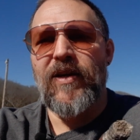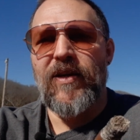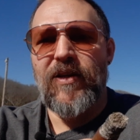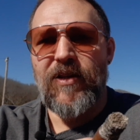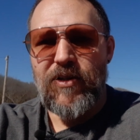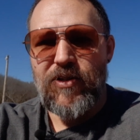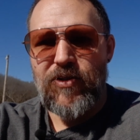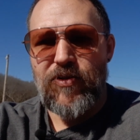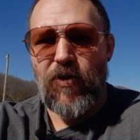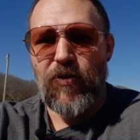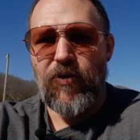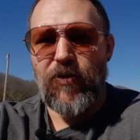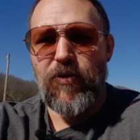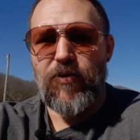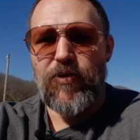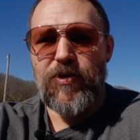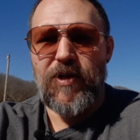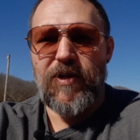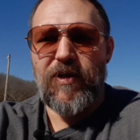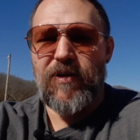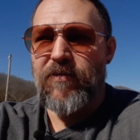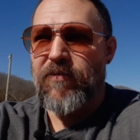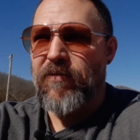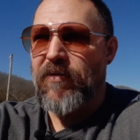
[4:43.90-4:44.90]
Start
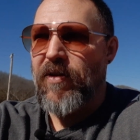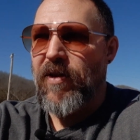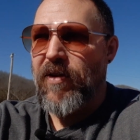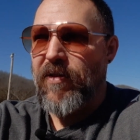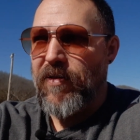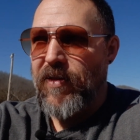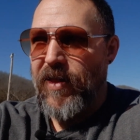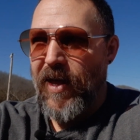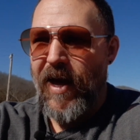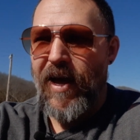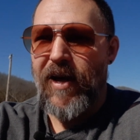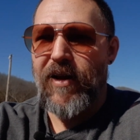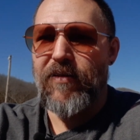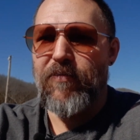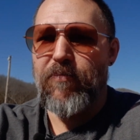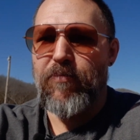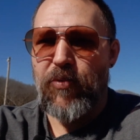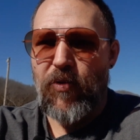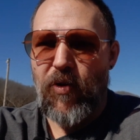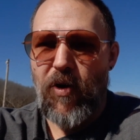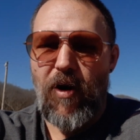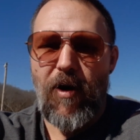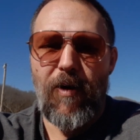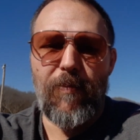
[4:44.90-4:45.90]
using that
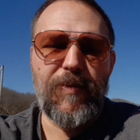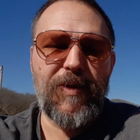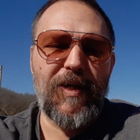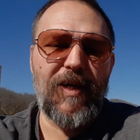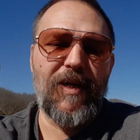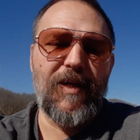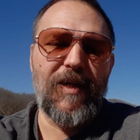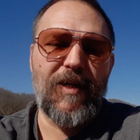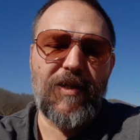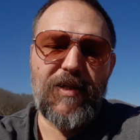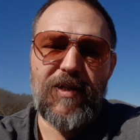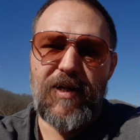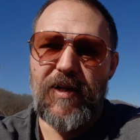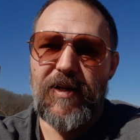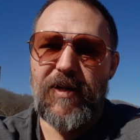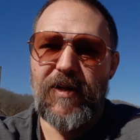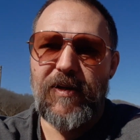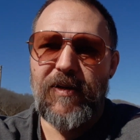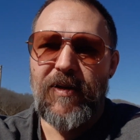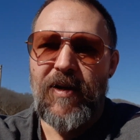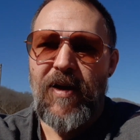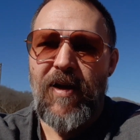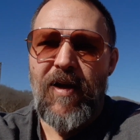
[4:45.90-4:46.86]
prompt and it's going to